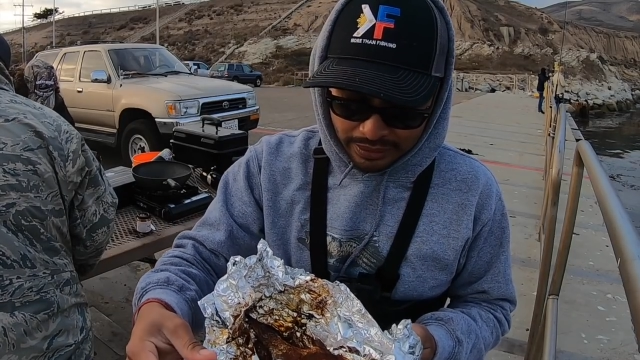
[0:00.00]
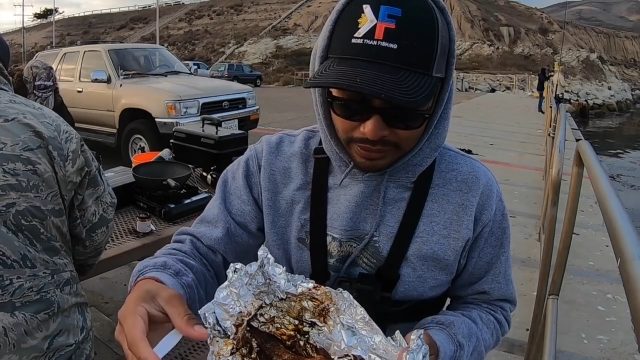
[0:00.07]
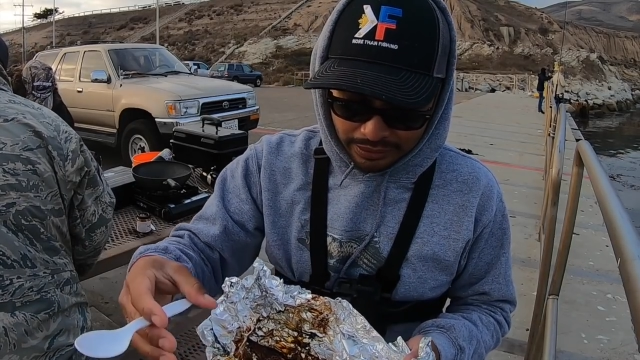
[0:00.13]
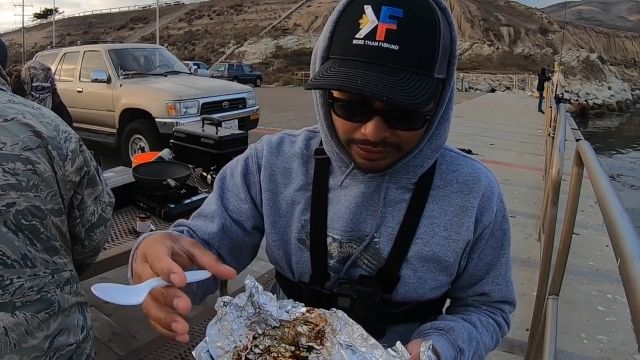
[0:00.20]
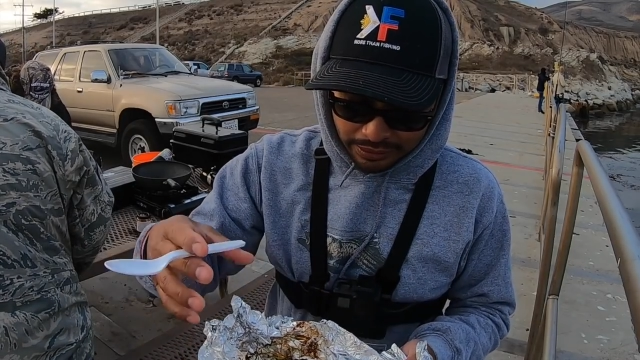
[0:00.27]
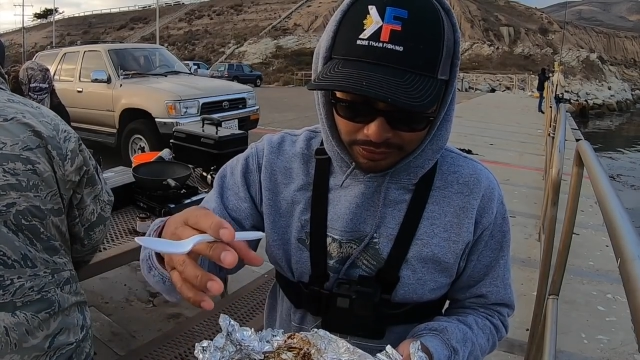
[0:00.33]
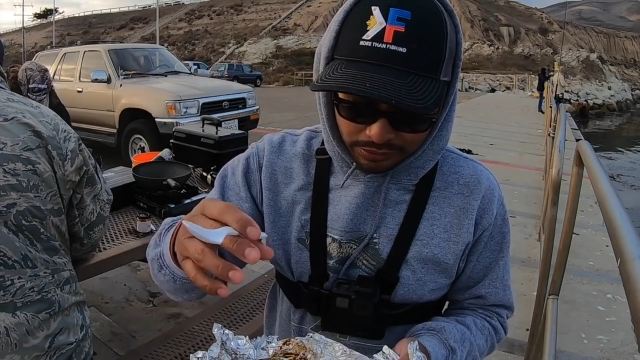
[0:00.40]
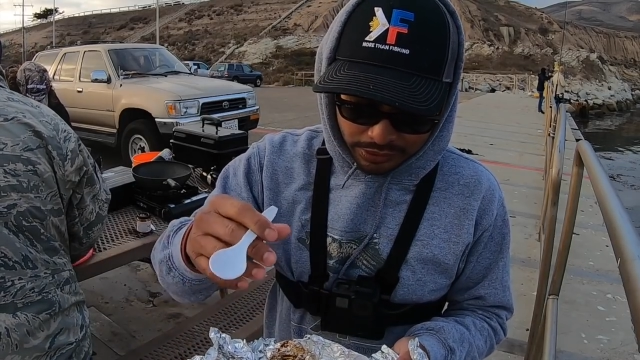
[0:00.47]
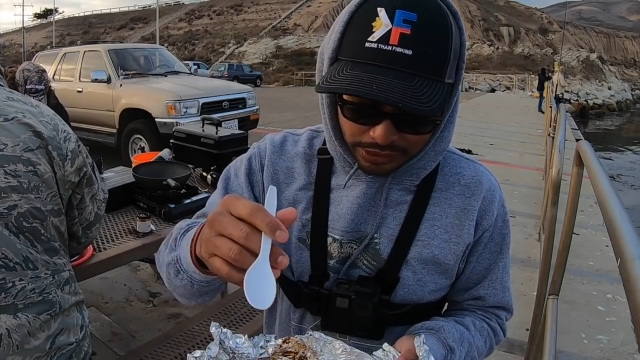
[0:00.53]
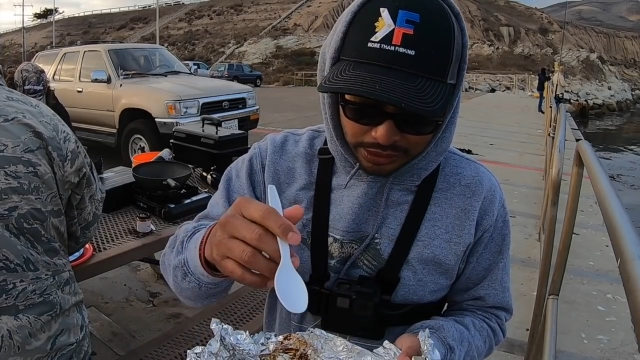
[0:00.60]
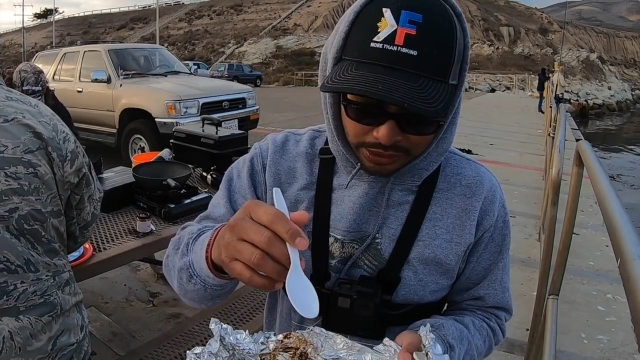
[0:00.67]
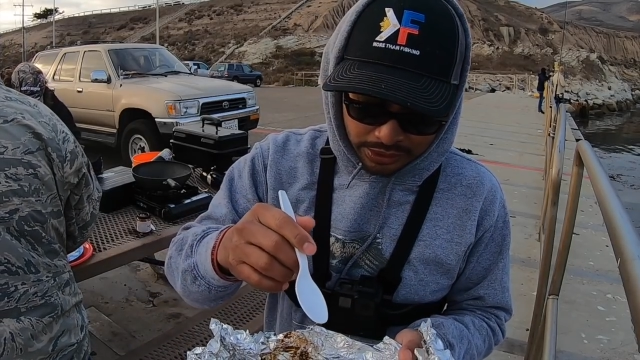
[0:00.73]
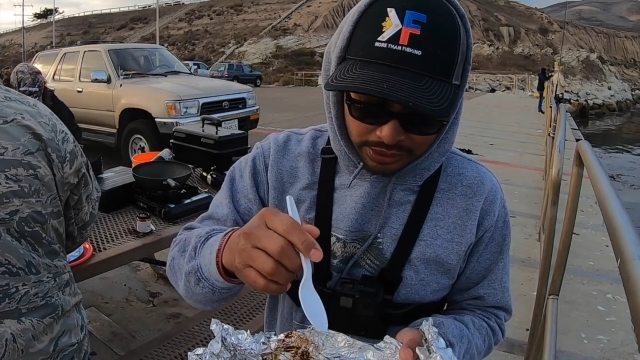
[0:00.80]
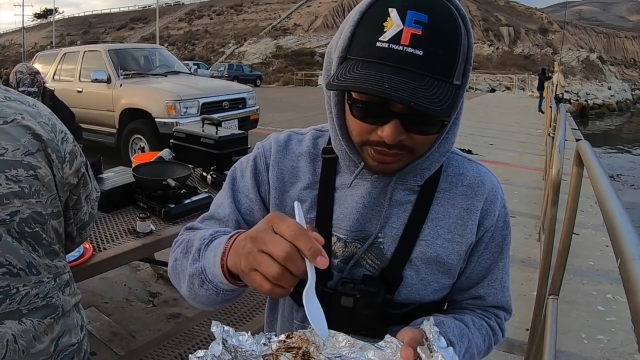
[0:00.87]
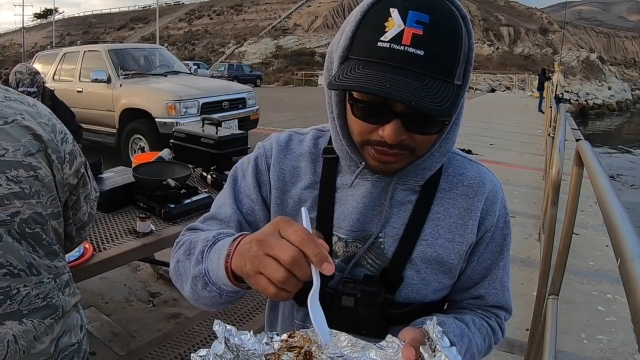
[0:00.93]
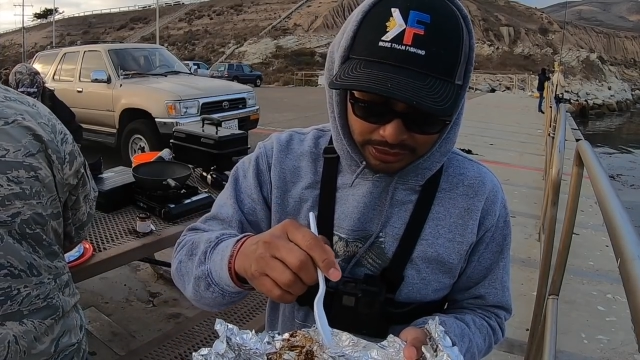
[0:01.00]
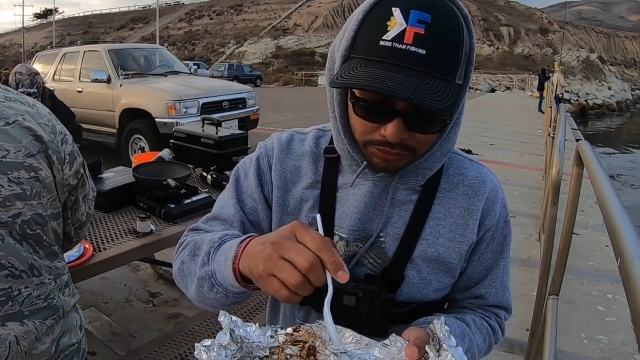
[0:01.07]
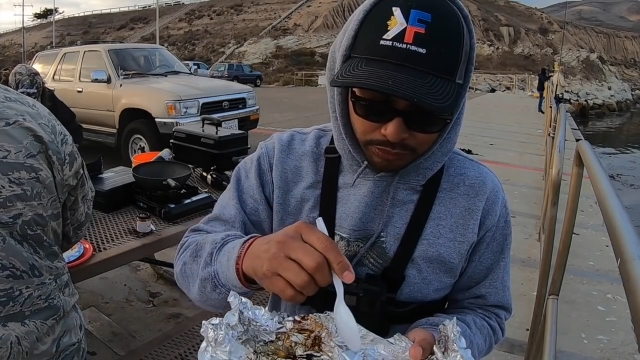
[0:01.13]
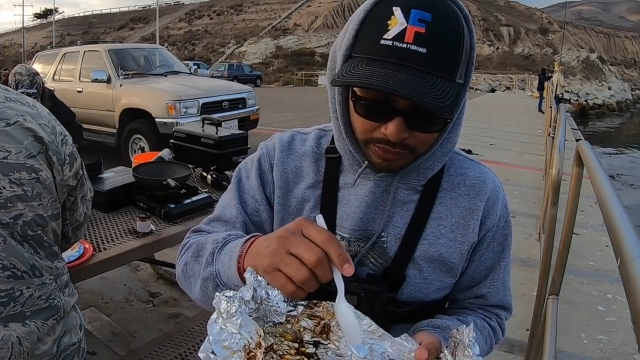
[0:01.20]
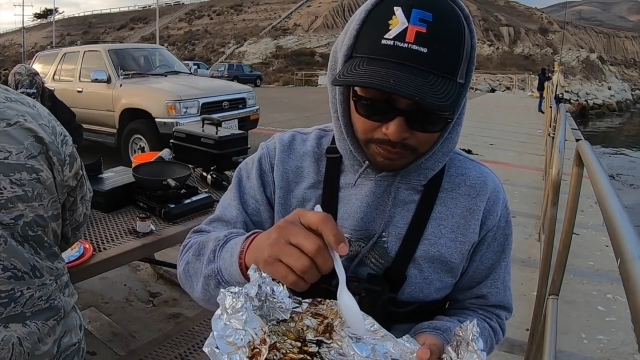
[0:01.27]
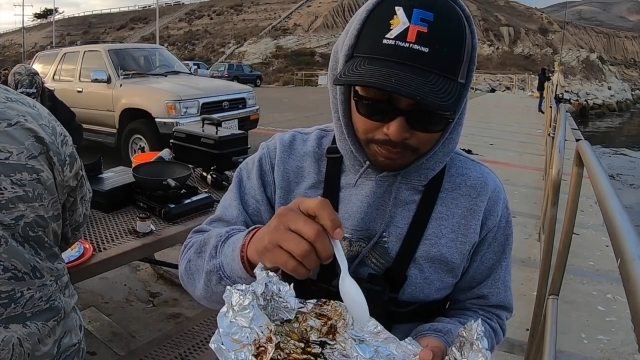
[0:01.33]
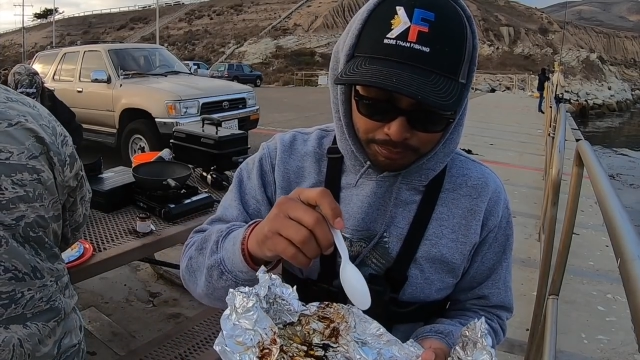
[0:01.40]
Leroy cooked this
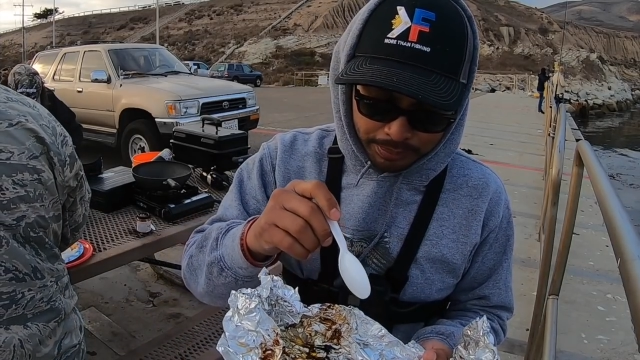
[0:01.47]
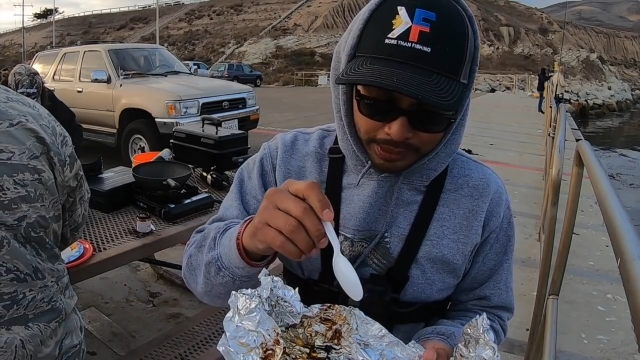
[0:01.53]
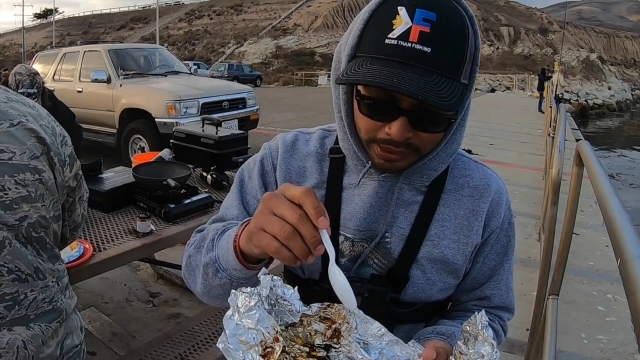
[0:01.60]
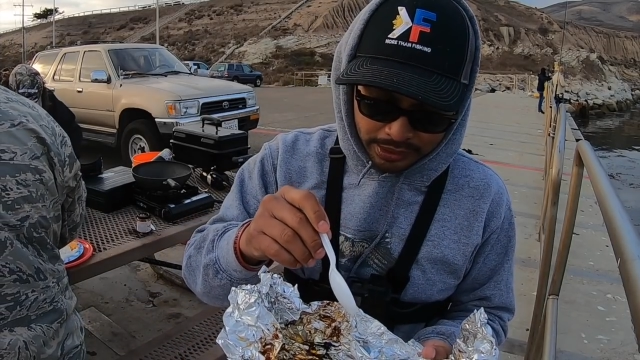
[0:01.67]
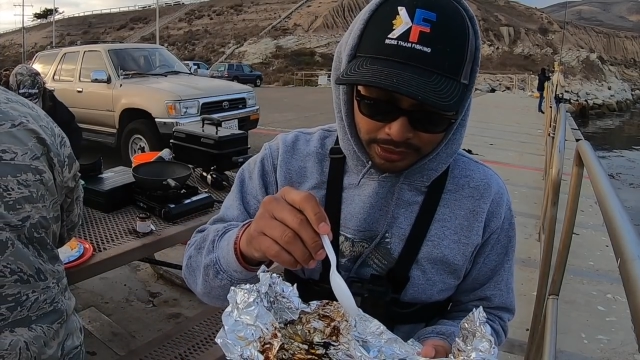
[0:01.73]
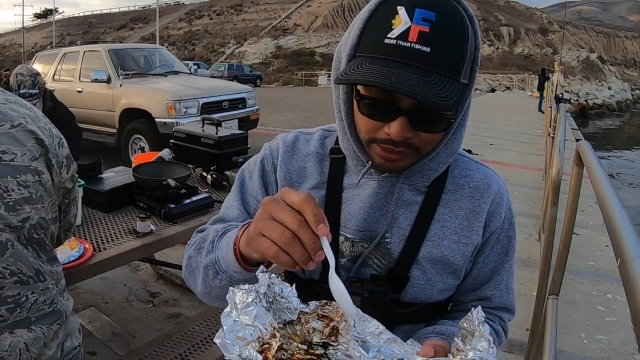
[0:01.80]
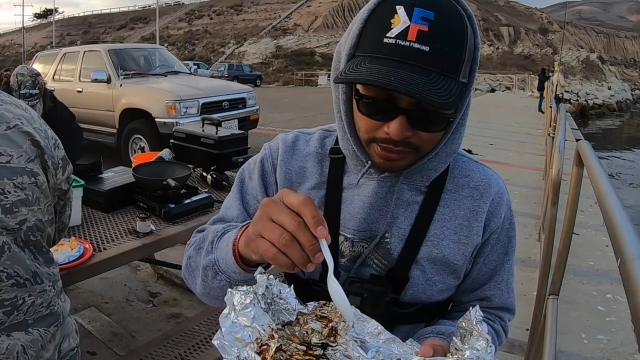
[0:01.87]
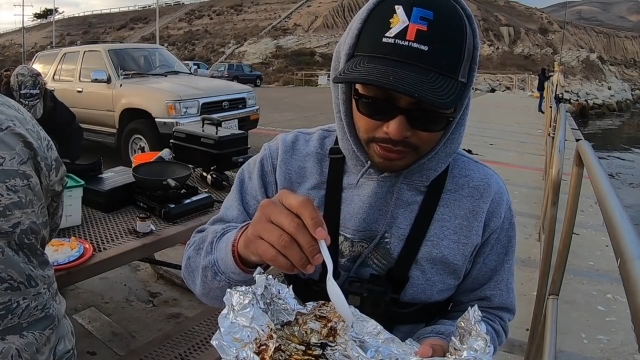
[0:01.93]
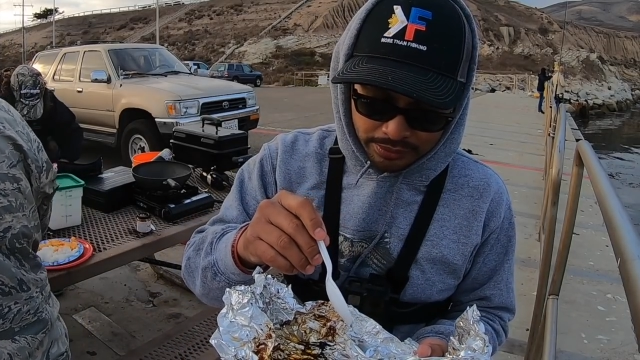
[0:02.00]
with butter,